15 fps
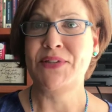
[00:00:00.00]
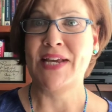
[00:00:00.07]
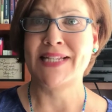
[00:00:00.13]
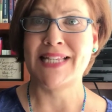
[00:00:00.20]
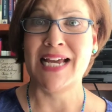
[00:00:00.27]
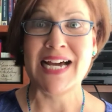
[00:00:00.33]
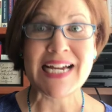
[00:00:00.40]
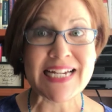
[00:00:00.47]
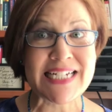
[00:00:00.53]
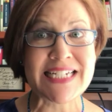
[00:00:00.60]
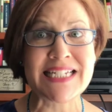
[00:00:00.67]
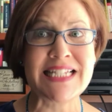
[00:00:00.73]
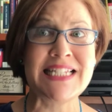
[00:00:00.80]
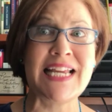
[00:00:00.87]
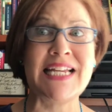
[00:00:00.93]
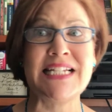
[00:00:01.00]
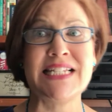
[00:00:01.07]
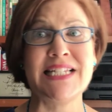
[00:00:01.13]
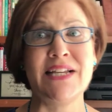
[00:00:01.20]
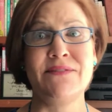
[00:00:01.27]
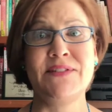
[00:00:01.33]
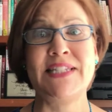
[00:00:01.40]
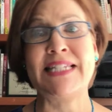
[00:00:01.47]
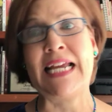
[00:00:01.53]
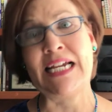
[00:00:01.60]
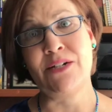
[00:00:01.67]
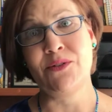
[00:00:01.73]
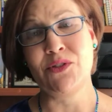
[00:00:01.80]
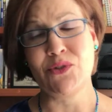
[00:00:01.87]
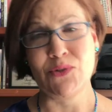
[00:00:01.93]
has a heightened sense of
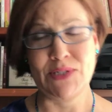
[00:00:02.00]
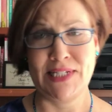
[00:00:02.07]
sounds or